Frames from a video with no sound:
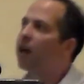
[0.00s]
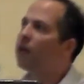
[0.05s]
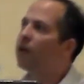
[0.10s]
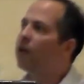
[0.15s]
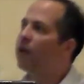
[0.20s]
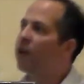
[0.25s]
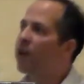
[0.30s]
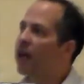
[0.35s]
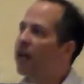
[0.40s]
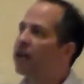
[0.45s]

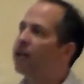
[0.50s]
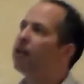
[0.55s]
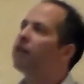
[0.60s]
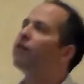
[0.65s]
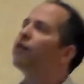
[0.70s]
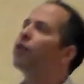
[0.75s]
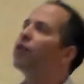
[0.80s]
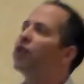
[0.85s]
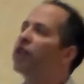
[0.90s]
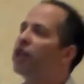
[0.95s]
other
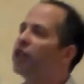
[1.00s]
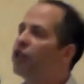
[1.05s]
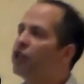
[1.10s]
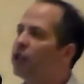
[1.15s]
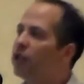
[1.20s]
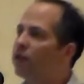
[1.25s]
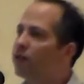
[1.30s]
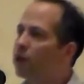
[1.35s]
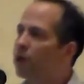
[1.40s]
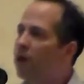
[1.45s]
than for the
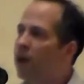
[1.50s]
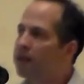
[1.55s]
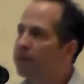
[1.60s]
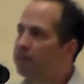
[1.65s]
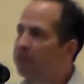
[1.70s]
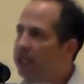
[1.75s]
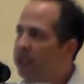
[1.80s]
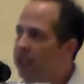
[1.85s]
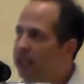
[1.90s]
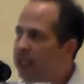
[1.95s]
issue of
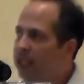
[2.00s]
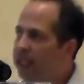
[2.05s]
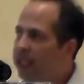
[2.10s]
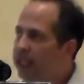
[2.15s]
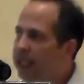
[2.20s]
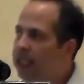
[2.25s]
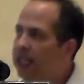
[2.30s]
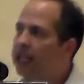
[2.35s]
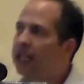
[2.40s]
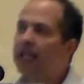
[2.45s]

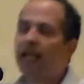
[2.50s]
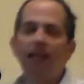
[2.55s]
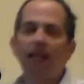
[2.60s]
credibility,